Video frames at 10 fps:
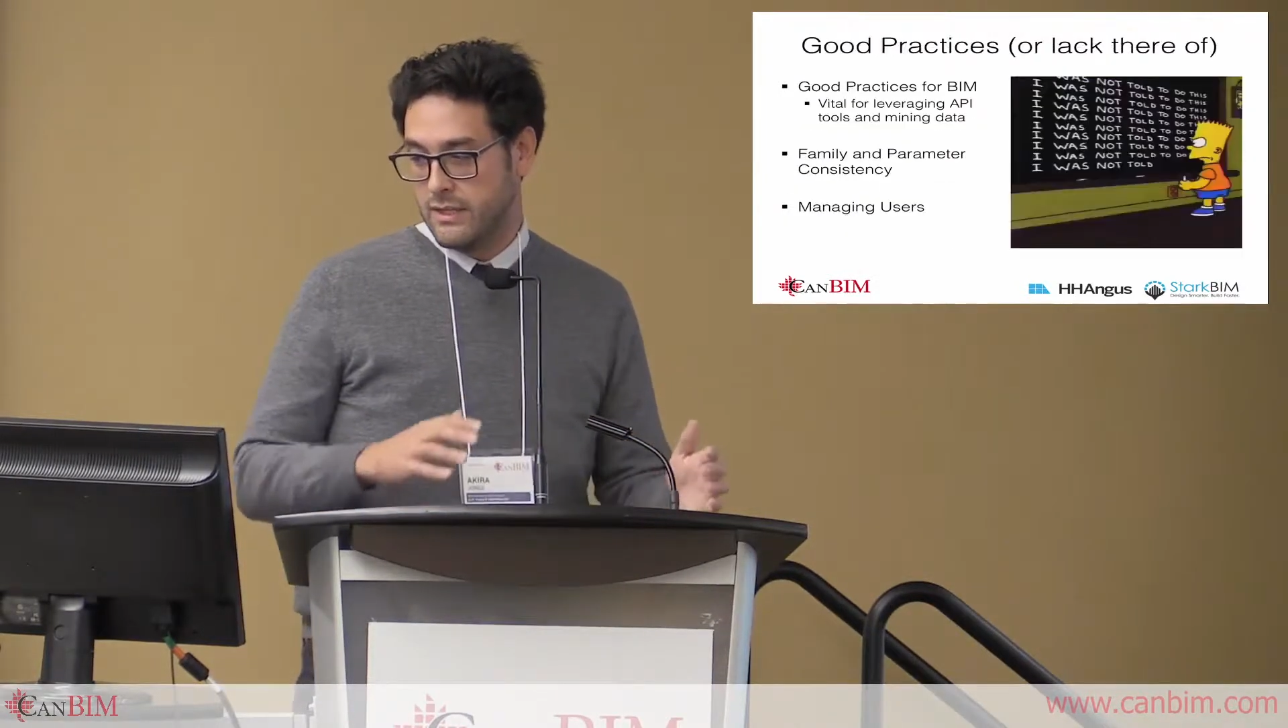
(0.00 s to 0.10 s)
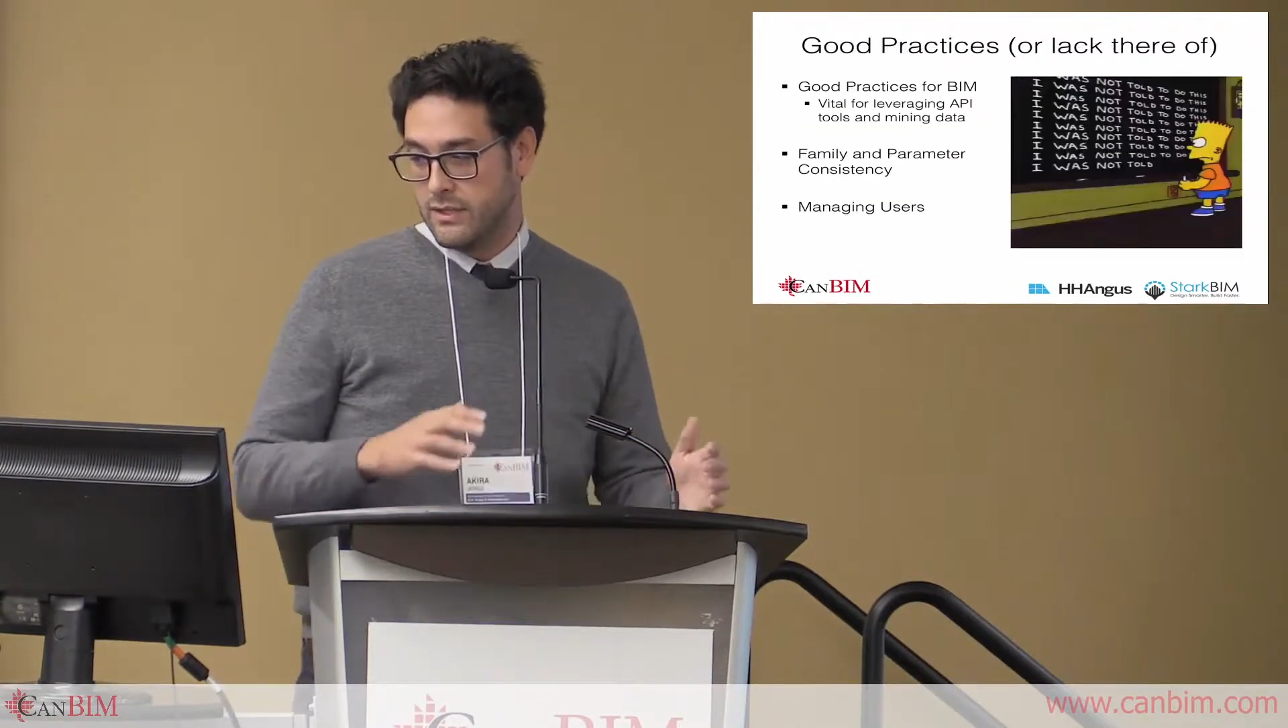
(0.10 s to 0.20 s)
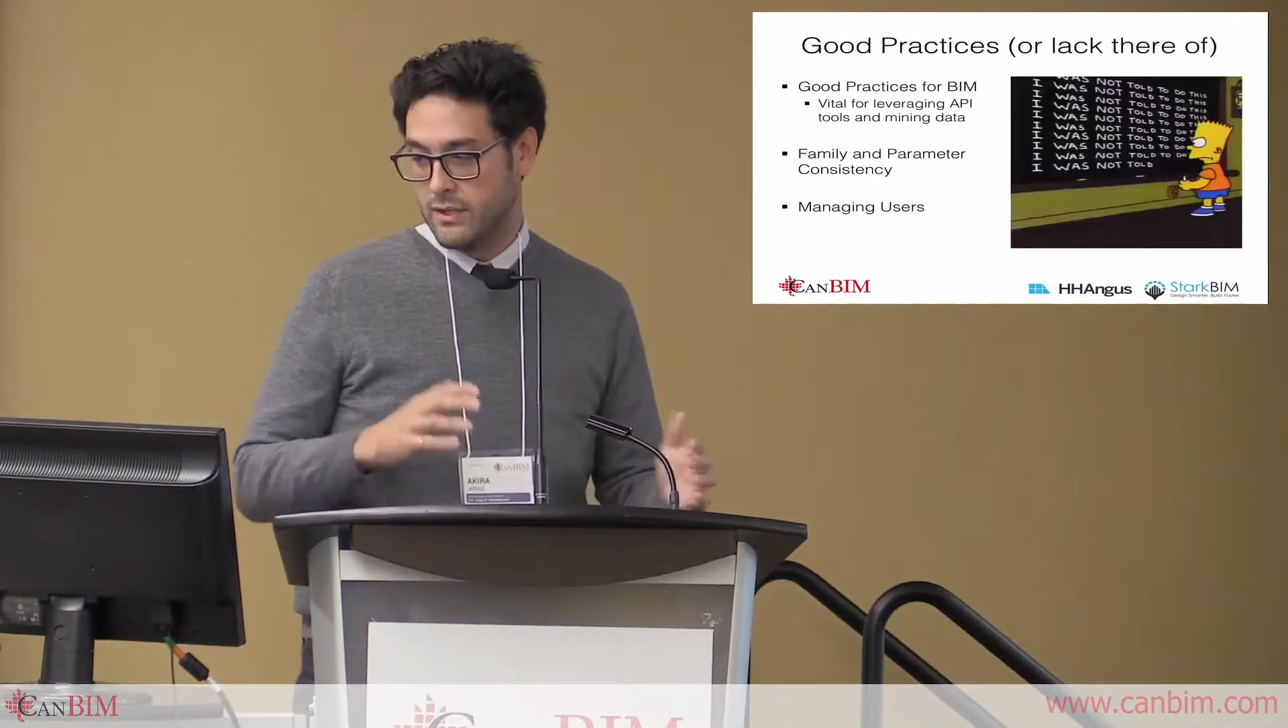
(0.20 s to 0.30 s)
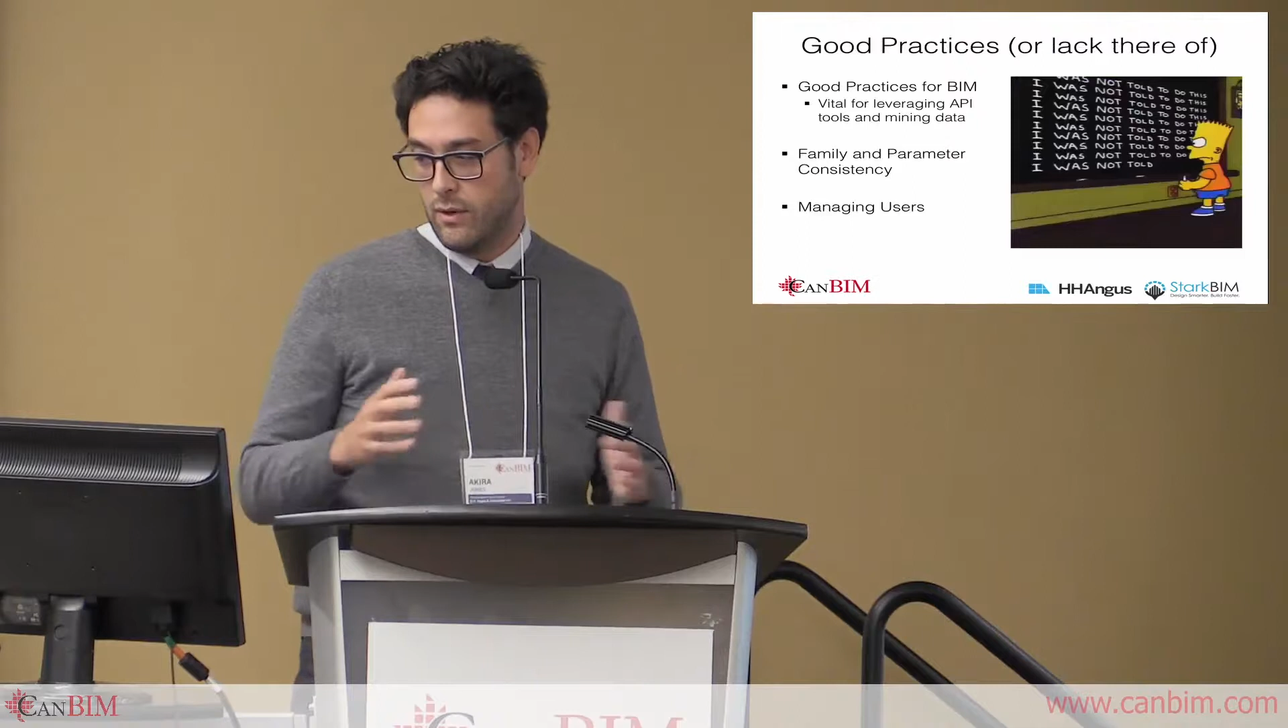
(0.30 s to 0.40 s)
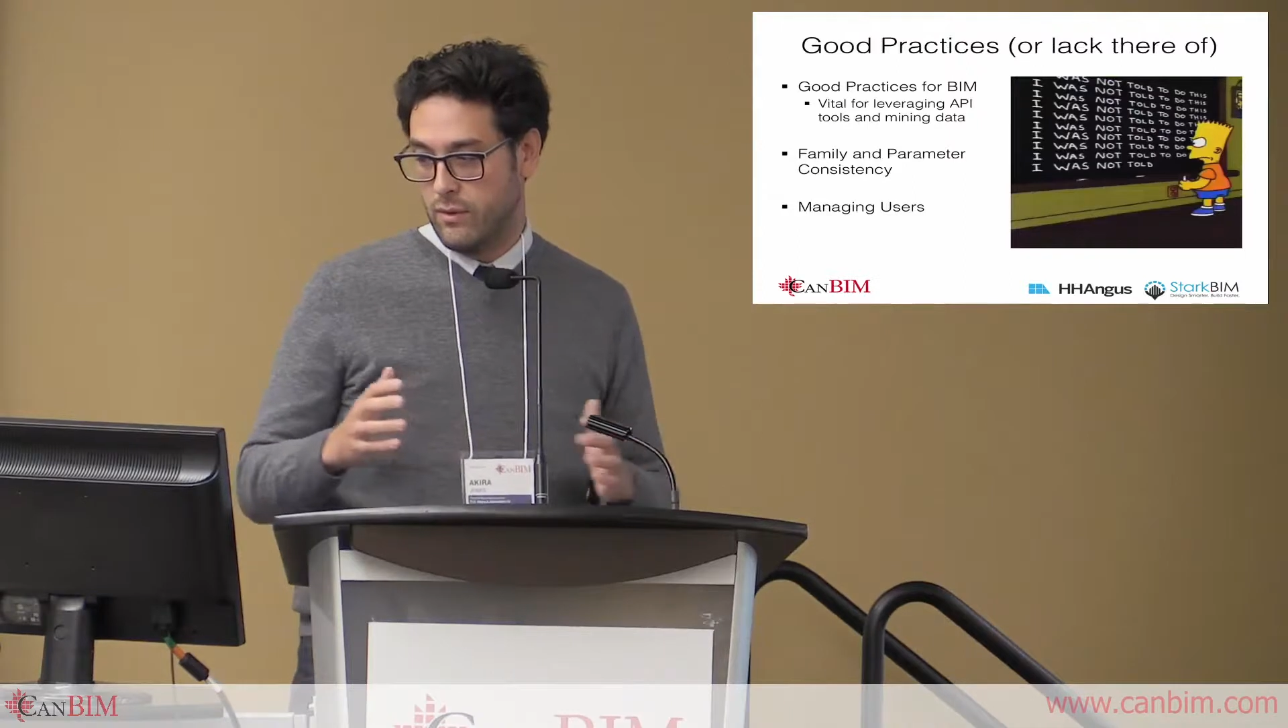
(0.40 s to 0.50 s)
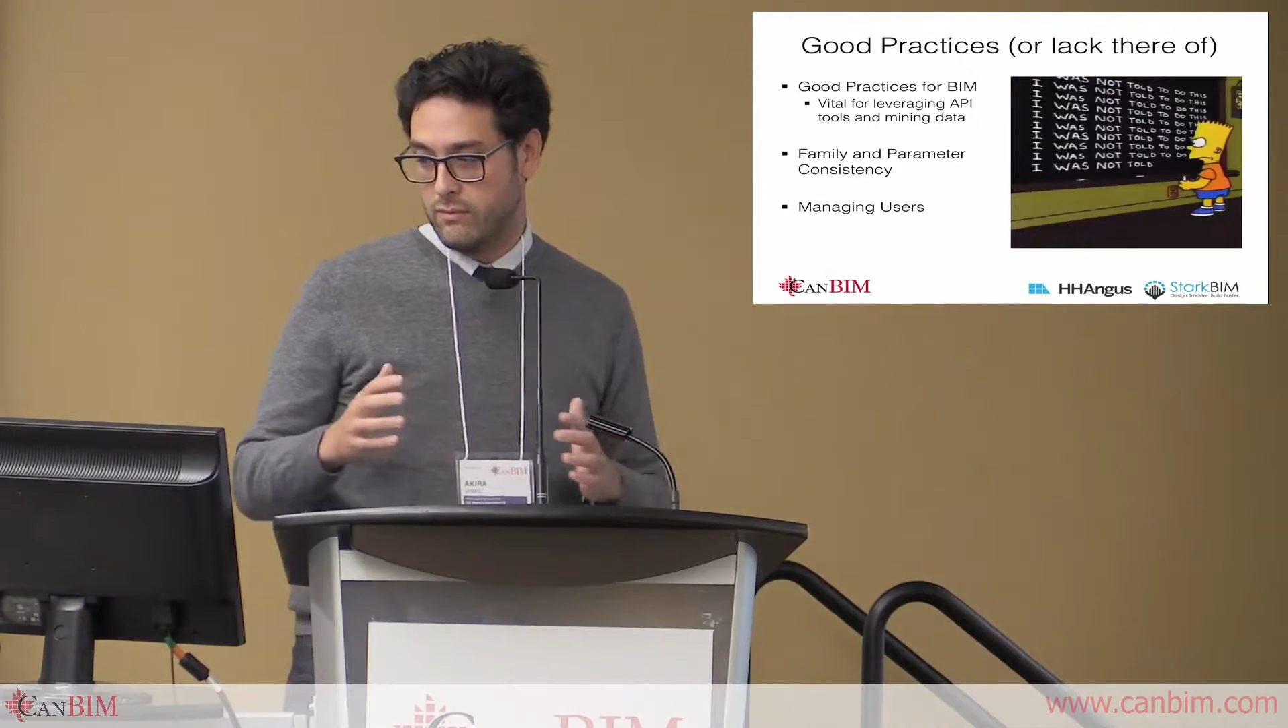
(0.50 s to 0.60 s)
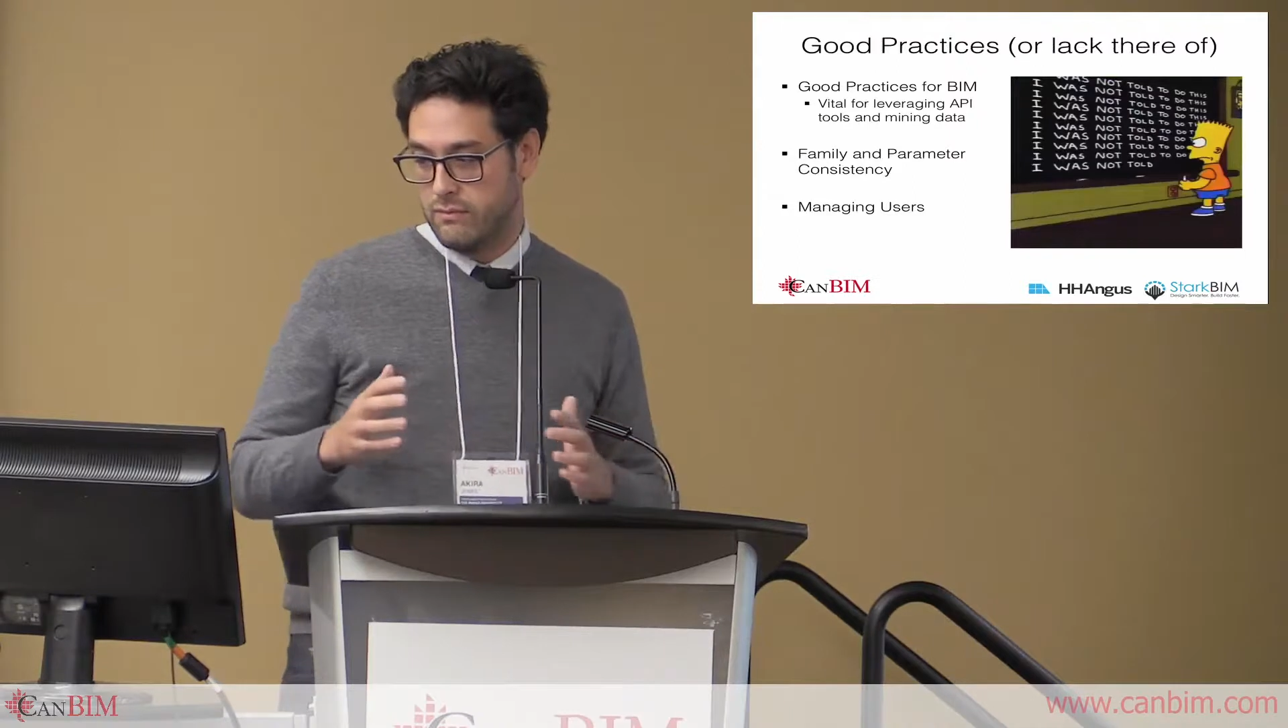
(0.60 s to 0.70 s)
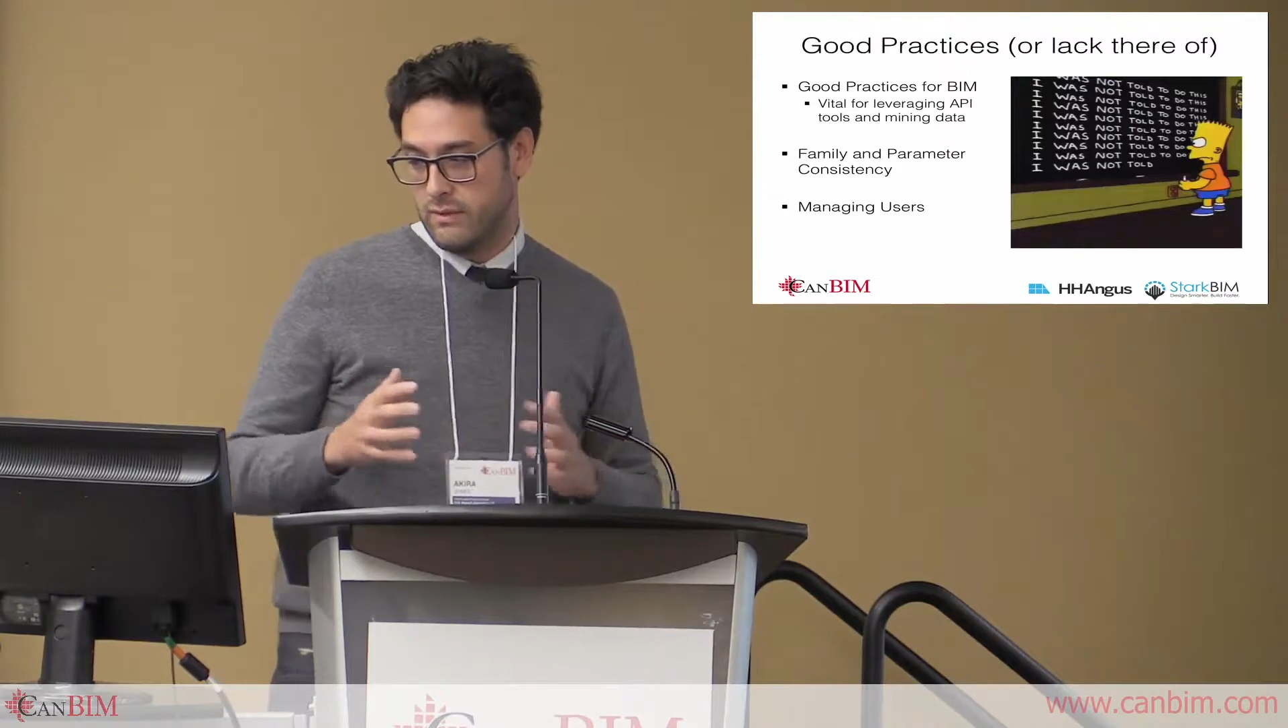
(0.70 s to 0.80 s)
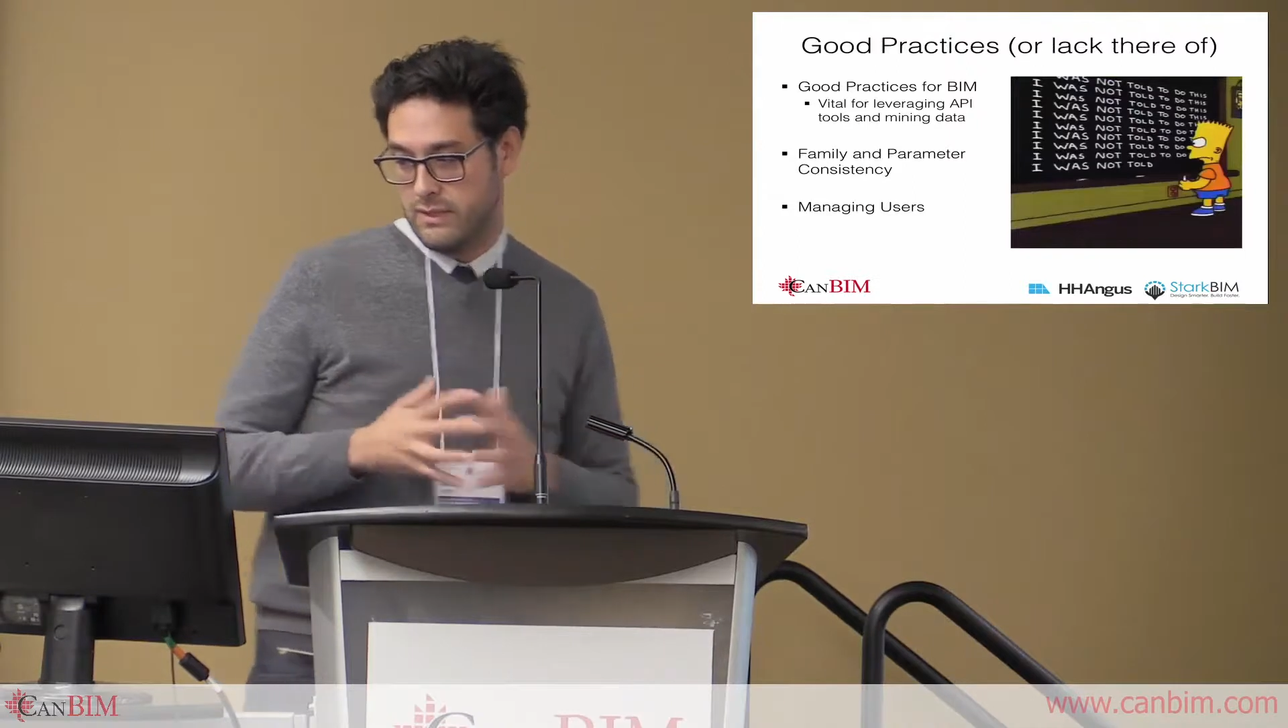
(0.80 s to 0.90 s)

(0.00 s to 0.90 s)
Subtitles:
So